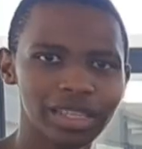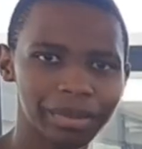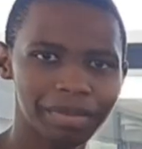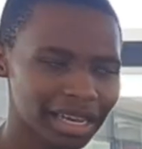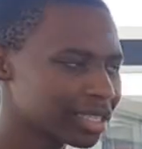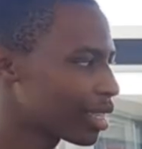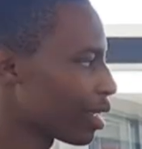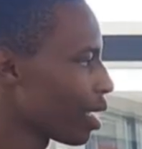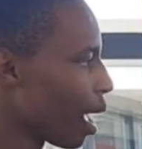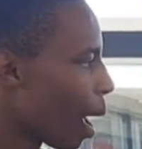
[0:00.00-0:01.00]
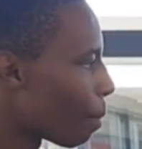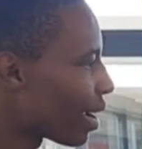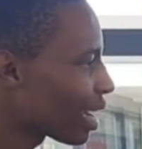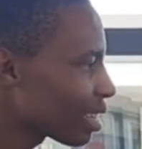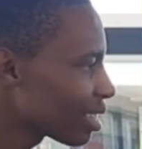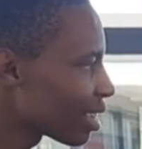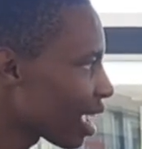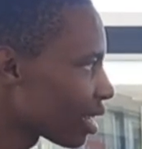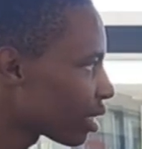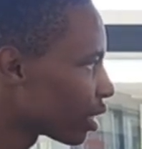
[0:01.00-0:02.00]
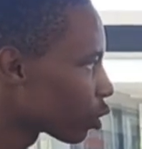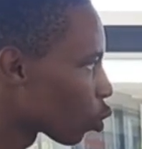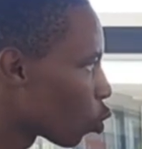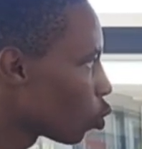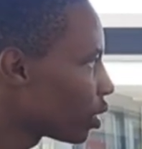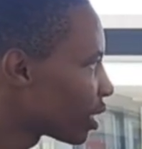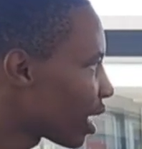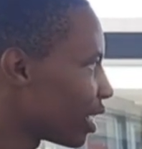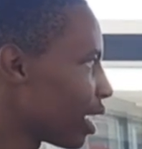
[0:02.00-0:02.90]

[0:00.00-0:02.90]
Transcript: in the plastic. But other than that, it's a cool design